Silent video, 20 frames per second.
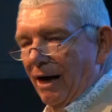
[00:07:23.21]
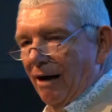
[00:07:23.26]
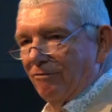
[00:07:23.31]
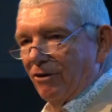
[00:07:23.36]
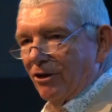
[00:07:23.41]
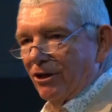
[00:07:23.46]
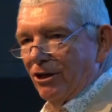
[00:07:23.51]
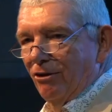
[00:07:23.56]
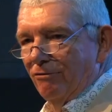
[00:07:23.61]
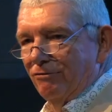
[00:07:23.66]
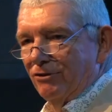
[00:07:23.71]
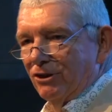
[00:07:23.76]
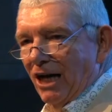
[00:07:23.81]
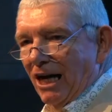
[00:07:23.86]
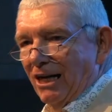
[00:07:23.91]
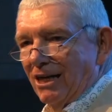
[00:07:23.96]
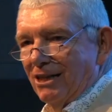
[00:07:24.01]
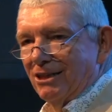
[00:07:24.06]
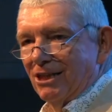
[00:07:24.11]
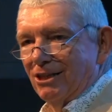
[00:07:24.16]
I've got enough
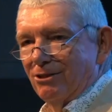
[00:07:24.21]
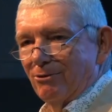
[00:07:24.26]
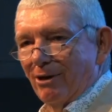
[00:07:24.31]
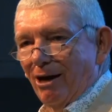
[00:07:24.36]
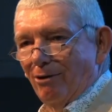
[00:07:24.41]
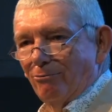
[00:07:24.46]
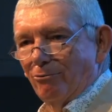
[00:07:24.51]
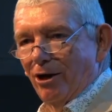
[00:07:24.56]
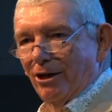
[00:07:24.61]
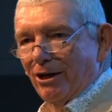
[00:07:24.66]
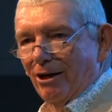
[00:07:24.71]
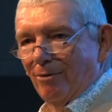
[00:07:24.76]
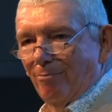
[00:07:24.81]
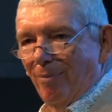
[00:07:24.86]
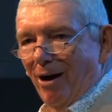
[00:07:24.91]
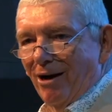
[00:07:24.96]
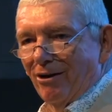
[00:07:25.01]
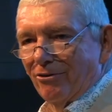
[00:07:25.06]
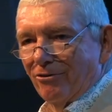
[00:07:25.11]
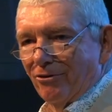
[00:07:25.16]
challenges without running a
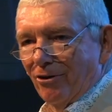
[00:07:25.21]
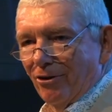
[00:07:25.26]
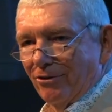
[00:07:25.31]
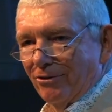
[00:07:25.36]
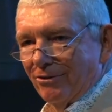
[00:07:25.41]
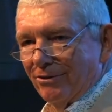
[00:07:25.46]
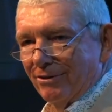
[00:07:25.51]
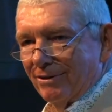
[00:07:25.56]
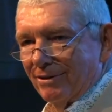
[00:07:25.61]
marathon.